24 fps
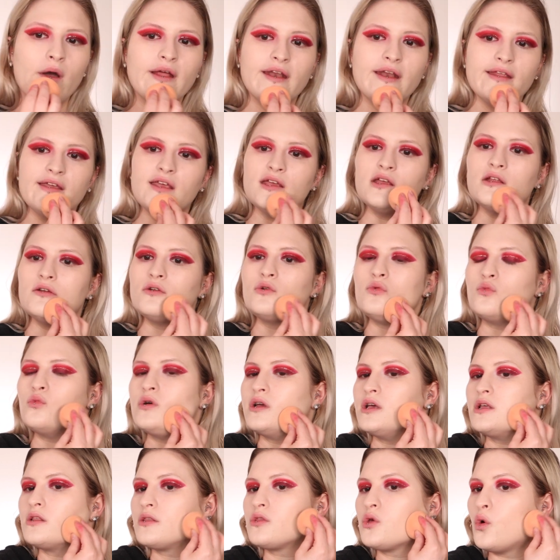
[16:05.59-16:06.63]
went in
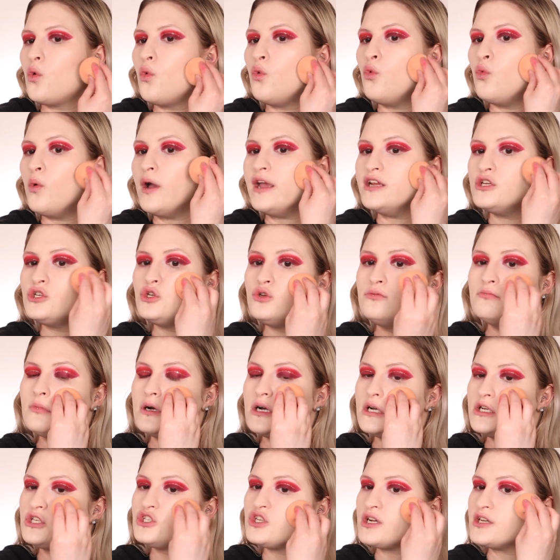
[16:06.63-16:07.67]
with way too
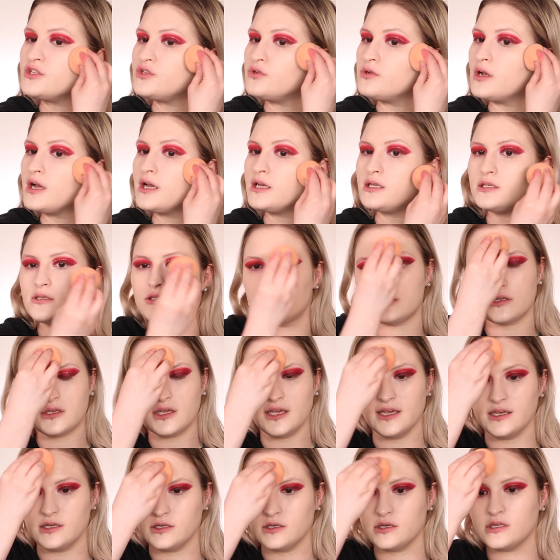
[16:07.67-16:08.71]
much, as you guys
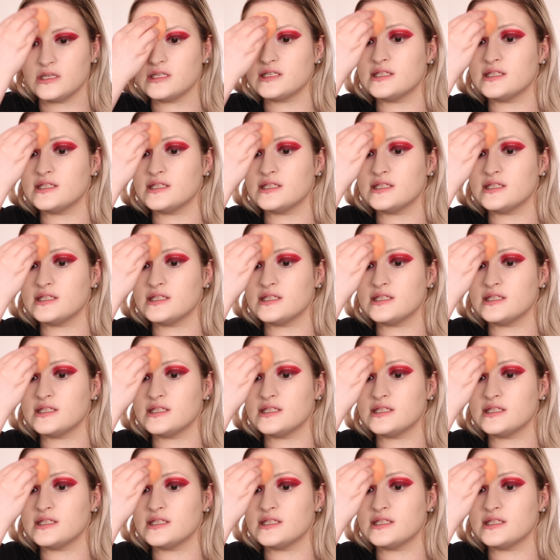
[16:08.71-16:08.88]
can